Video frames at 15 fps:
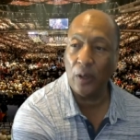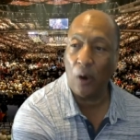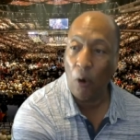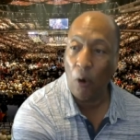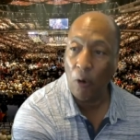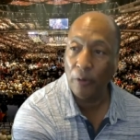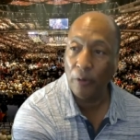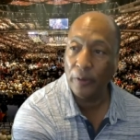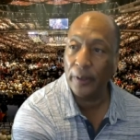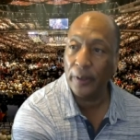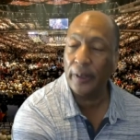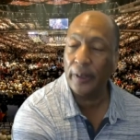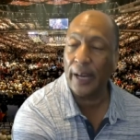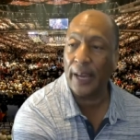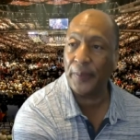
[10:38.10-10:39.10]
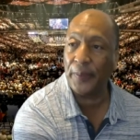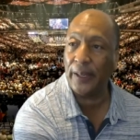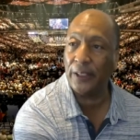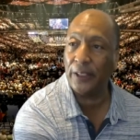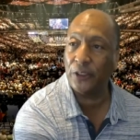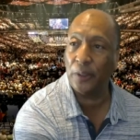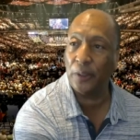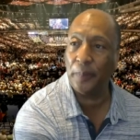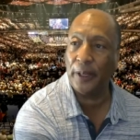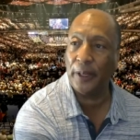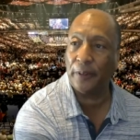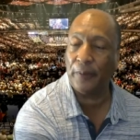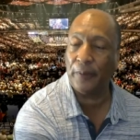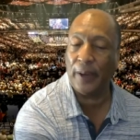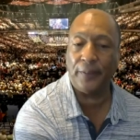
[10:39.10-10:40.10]
over, I think it should be
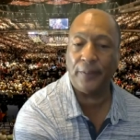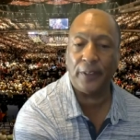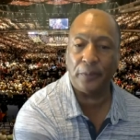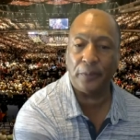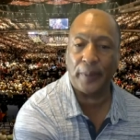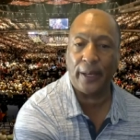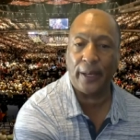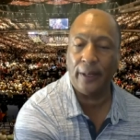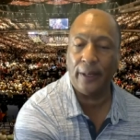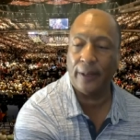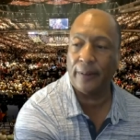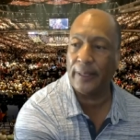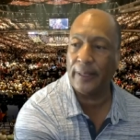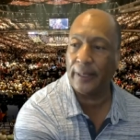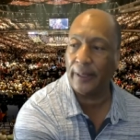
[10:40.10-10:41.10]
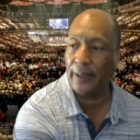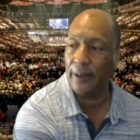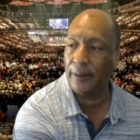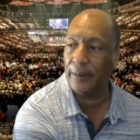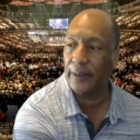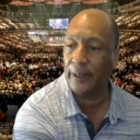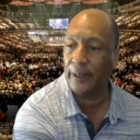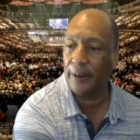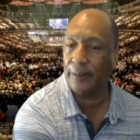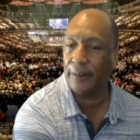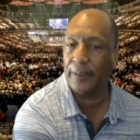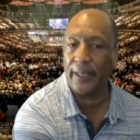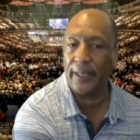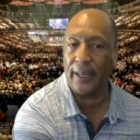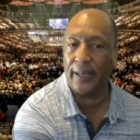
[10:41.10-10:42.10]
the faith comes by hearing and hearing and
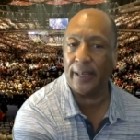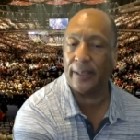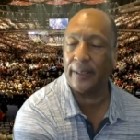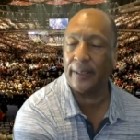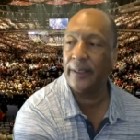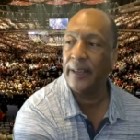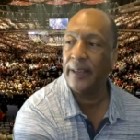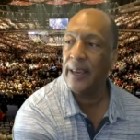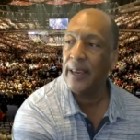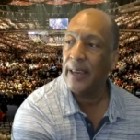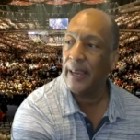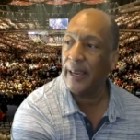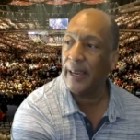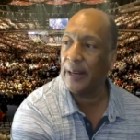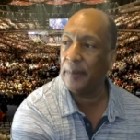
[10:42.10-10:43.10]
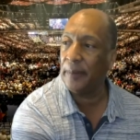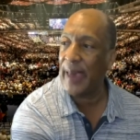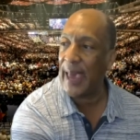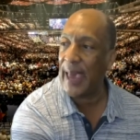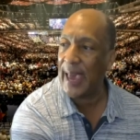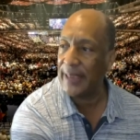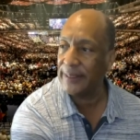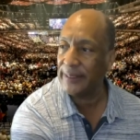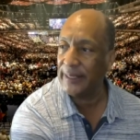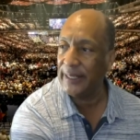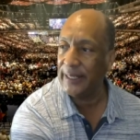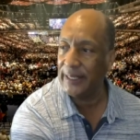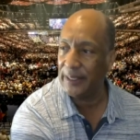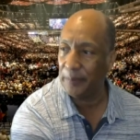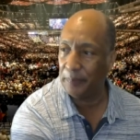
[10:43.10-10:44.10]
hearing again. And I'm
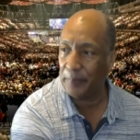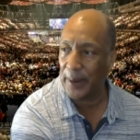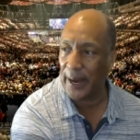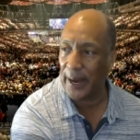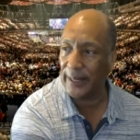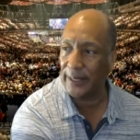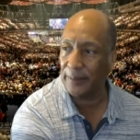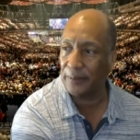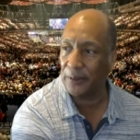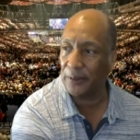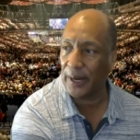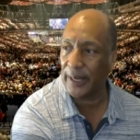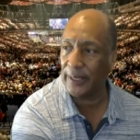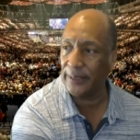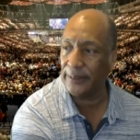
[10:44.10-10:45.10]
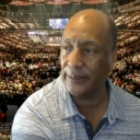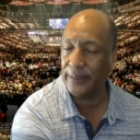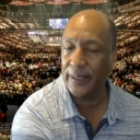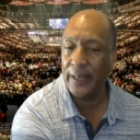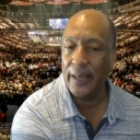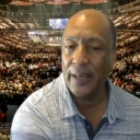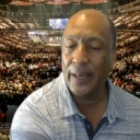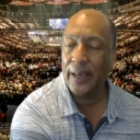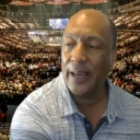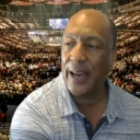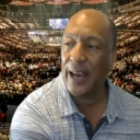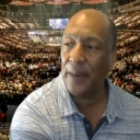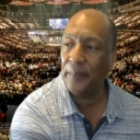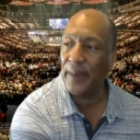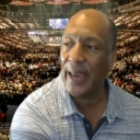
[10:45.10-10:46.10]
asking the body of Christ.
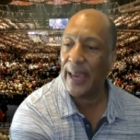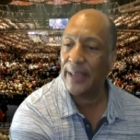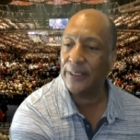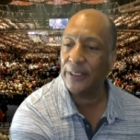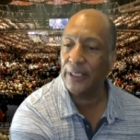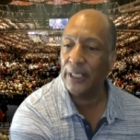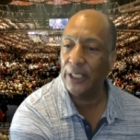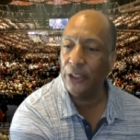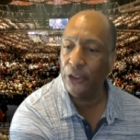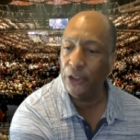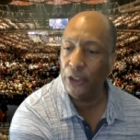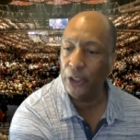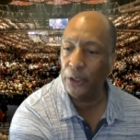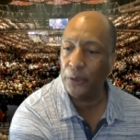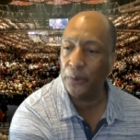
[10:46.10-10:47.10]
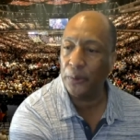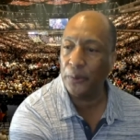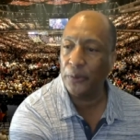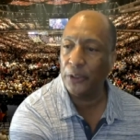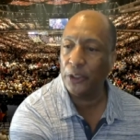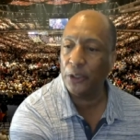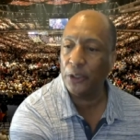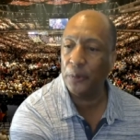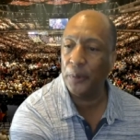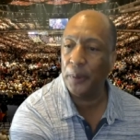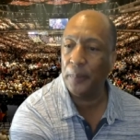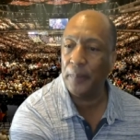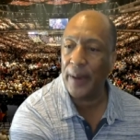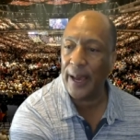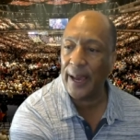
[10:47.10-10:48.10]
I'm asking you to
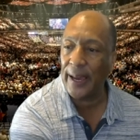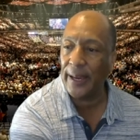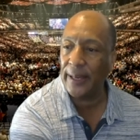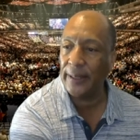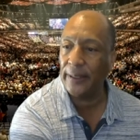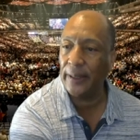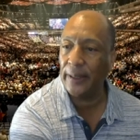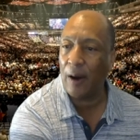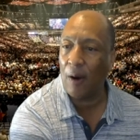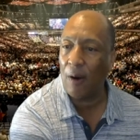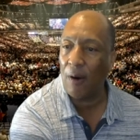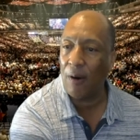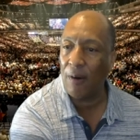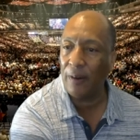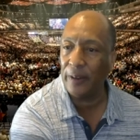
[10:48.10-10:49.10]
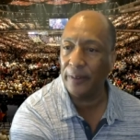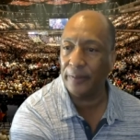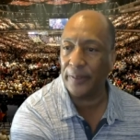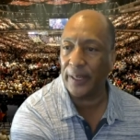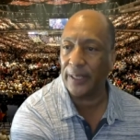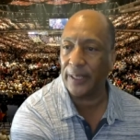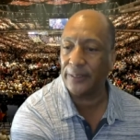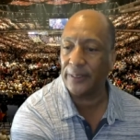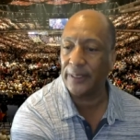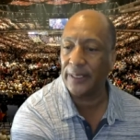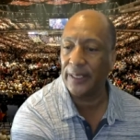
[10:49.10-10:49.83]
remind all of us